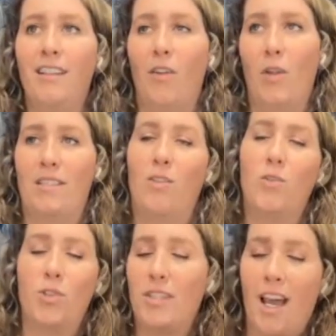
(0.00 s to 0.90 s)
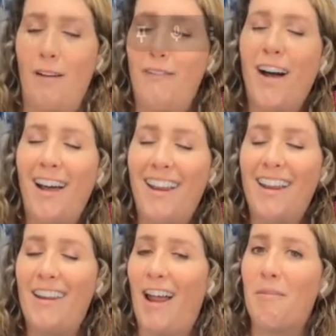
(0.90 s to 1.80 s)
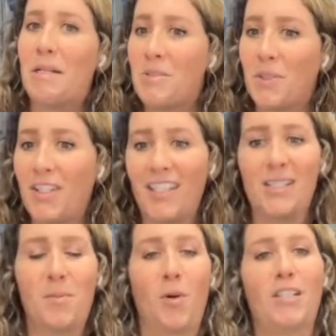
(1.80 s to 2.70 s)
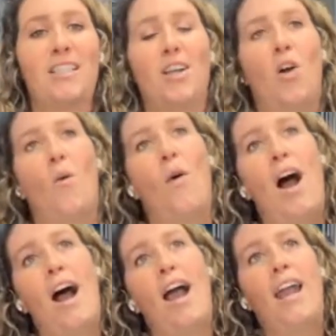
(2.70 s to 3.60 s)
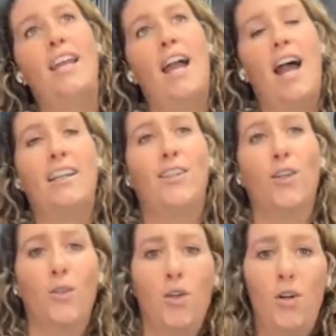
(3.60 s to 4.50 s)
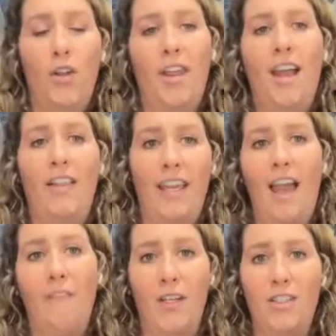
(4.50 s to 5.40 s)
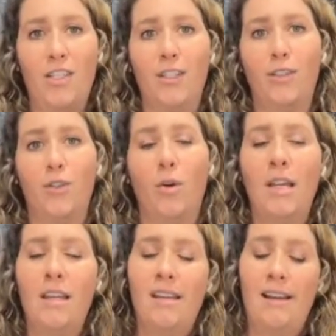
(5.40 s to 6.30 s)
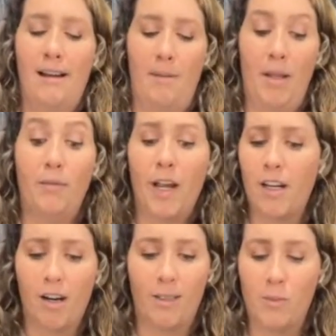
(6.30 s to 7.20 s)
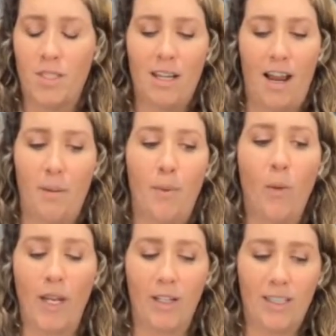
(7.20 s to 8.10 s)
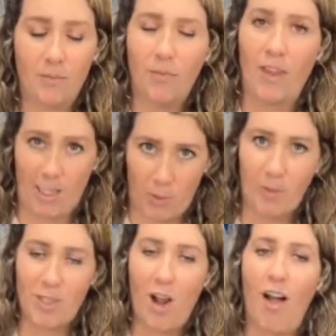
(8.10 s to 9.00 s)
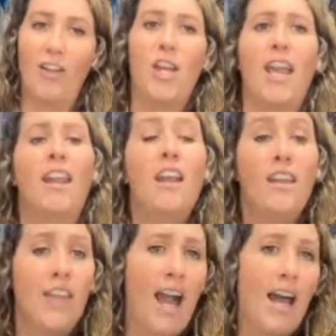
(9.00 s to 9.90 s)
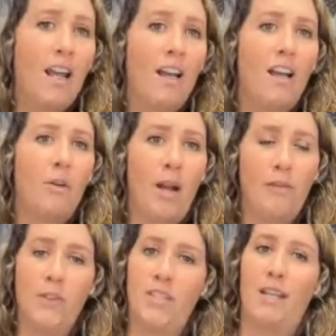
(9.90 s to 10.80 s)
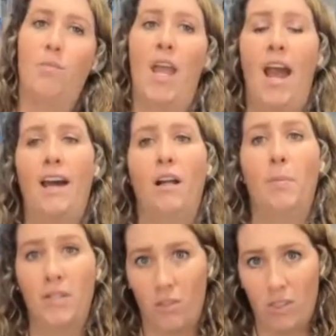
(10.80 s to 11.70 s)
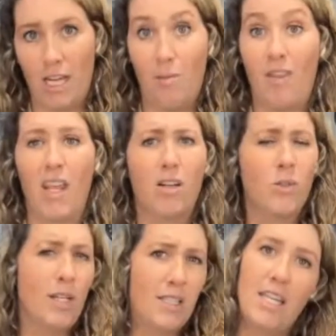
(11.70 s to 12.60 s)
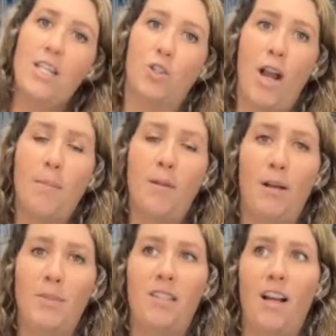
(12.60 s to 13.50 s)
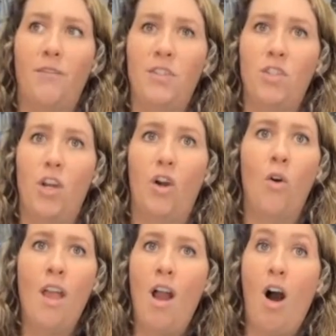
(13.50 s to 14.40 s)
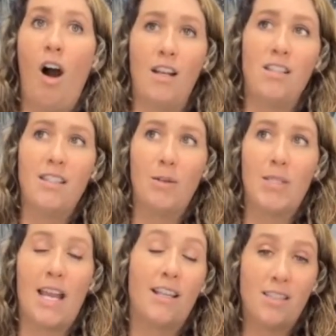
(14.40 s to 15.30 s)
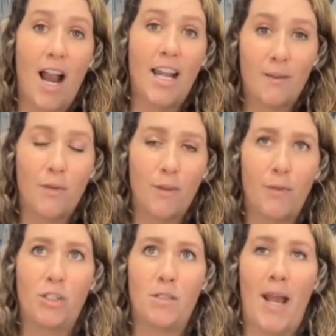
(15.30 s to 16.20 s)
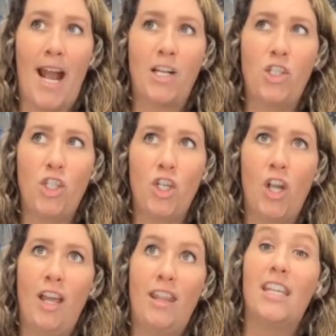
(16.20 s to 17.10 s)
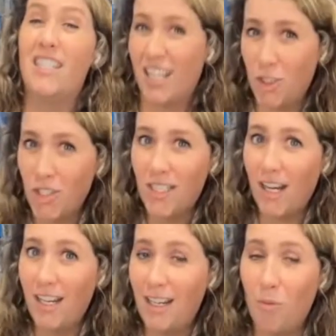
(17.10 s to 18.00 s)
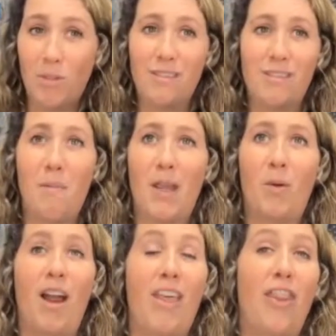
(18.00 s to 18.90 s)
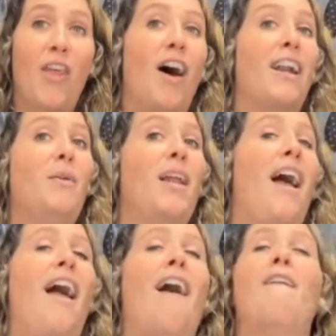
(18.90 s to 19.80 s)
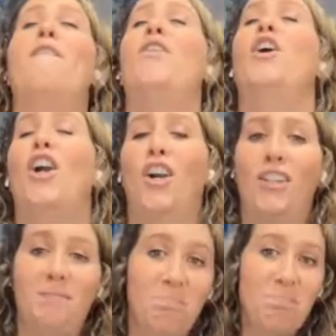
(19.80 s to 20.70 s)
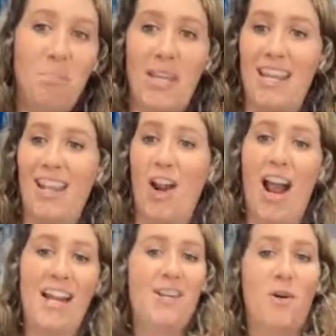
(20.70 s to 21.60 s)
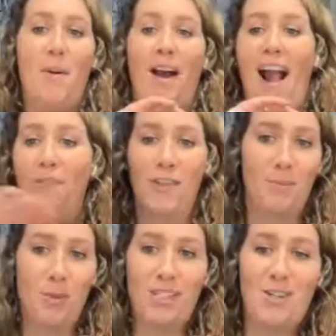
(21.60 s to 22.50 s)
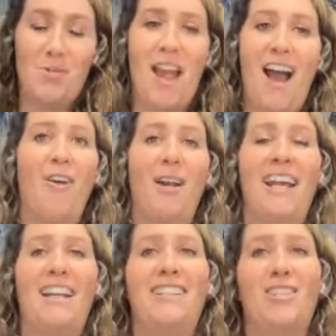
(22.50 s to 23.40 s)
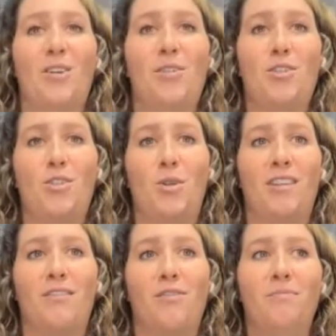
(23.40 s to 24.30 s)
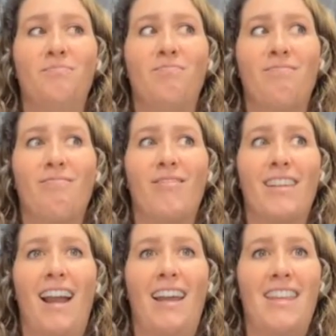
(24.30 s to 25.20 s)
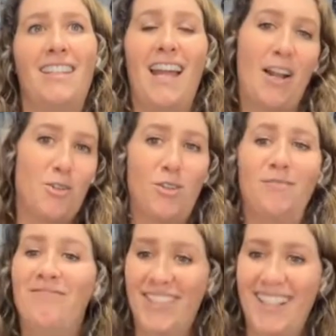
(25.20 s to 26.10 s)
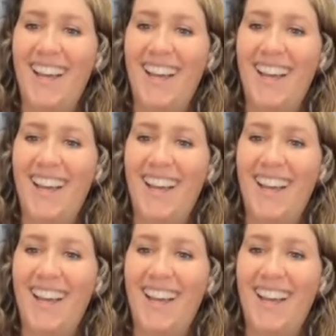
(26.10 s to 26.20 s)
you know, the, those are just kind of fun. Not everybody's really good at sports. So I had Googled like FSU um, and firearms at a point. That's where I went to college. And they had a, a rifle team, they had a pistol team, and they also had a skeet and trap club and stuff. And so honestly, it was like signing up for the first match the addiction set in. It wasn't something where I thought I would ever be here. I didn't know about half the sports I do now, right? And so it was just sort of, I think, natural.